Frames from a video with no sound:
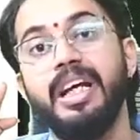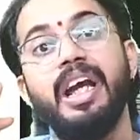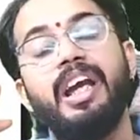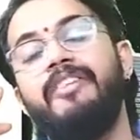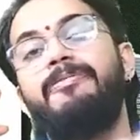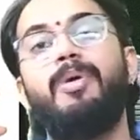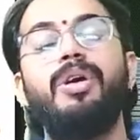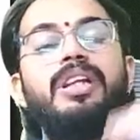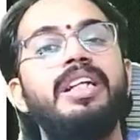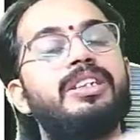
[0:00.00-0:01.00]
if both
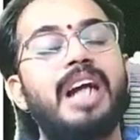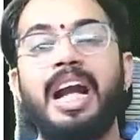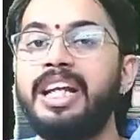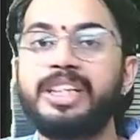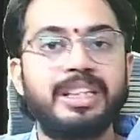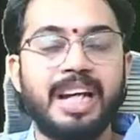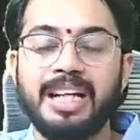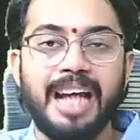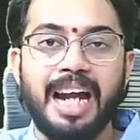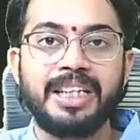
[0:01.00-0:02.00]
these conditions are
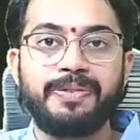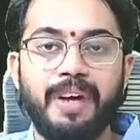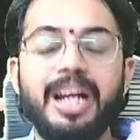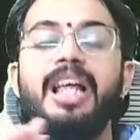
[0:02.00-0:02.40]
satisfied,